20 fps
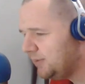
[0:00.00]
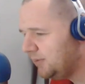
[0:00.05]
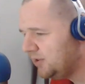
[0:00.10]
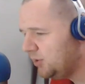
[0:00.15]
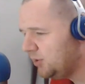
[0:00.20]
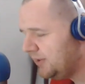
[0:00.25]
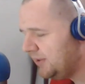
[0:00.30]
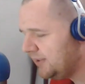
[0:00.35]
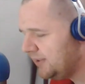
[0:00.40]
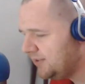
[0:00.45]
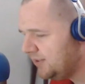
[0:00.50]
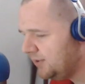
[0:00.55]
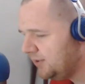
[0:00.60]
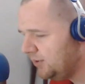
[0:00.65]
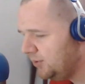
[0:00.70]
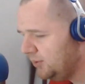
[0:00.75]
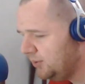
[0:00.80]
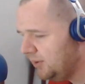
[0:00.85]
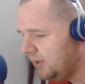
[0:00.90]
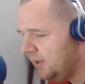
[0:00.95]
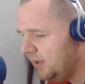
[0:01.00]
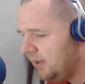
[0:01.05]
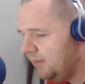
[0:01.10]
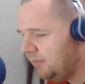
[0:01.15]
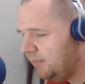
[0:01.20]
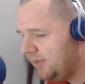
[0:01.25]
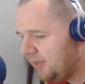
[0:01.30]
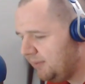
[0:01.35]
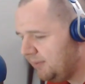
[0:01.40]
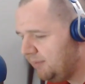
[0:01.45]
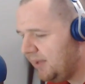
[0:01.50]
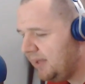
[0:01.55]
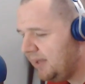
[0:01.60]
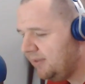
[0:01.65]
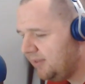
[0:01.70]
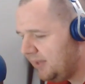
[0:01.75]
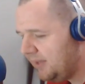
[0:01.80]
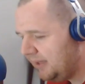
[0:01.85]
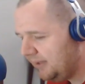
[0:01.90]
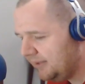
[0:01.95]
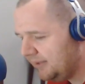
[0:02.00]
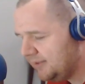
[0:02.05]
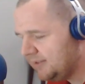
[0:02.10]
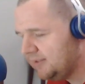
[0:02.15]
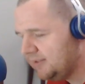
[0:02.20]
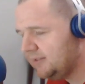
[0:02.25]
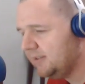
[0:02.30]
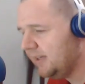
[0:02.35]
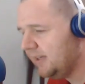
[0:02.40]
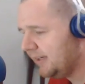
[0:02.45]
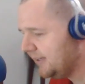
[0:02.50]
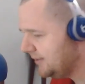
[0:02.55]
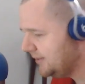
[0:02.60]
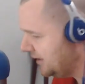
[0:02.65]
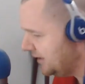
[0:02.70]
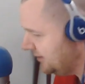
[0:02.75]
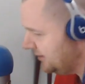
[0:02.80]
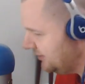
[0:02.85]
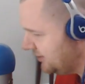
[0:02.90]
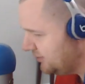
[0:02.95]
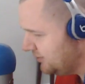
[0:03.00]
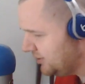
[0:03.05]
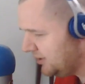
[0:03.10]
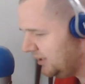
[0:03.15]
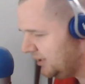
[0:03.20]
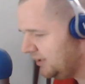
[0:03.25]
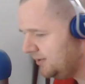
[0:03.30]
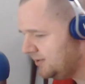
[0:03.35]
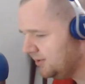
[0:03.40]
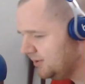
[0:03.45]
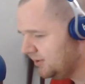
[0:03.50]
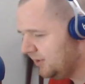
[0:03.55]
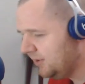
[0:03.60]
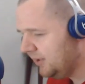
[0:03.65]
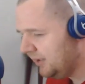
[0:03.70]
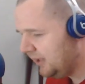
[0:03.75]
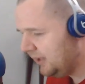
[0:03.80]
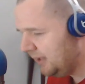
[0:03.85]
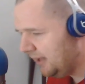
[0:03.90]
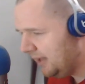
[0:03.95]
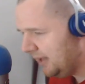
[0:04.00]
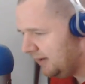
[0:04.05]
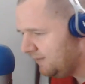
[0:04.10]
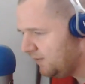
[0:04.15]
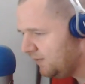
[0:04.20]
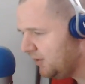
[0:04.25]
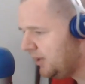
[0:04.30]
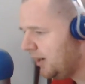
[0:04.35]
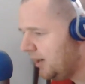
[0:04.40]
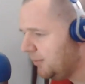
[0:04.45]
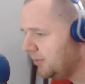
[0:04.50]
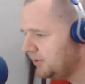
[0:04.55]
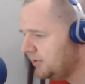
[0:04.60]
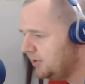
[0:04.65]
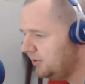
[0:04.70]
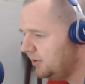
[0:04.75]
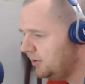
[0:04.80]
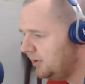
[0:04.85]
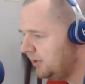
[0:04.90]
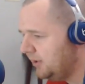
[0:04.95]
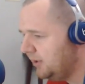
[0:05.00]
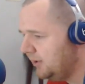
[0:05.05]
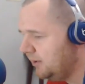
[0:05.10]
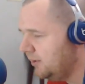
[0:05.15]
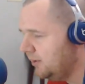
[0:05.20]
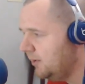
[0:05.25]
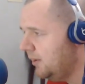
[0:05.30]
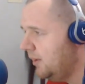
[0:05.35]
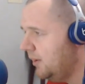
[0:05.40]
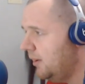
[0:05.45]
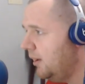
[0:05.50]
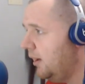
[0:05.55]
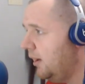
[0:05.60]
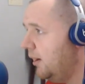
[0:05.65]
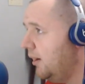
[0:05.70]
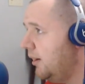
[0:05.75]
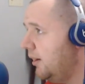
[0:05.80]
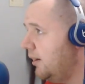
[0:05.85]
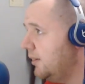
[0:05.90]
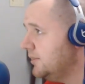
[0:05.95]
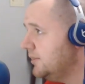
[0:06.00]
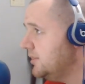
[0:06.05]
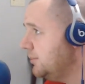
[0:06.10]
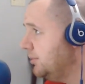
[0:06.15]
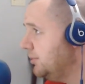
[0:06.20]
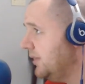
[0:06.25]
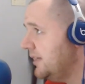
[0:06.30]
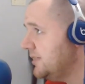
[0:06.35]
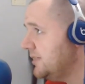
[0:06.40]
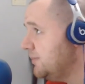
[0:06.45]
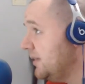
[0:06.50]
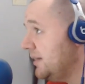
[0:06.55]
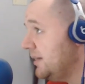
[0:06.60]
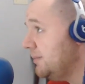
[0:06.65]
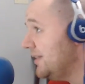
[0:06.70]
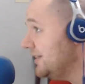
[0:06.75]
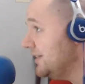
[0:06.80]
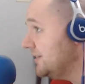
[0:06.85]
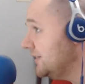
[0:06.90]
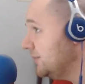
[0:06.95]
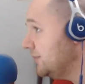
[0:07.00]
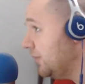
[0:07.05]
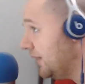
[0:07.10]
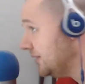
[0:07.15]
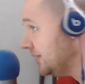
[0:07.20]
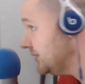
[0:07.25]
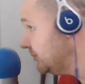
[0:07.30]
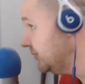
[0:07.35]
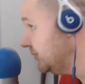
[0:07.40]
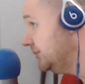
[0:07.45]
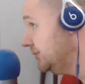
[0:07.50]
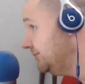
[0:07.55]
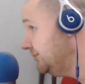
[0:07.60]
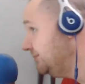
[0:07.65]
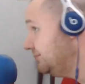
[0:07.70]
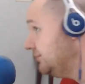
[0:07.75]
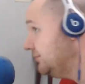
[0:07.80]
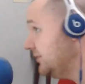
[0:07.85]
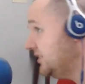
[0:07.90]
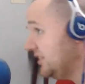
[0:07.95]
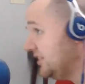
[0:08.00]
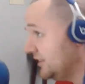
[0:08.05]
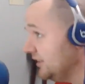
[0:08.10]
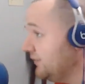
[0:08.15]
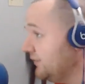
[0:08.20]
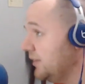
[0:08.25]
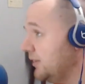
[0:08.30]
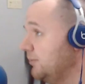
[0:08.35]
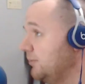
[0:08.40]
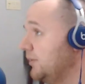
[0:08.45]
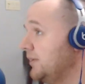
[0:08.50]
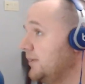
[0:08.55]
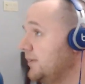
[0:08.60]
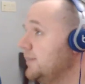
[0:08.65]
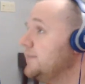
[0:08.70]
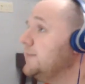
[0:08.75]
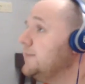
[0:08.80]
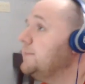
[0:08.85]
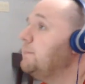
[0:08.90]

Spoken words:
between the two. But the main thing is, like I said, those kids are going to get every opportunity to play as many minutes as possible, significant minutes.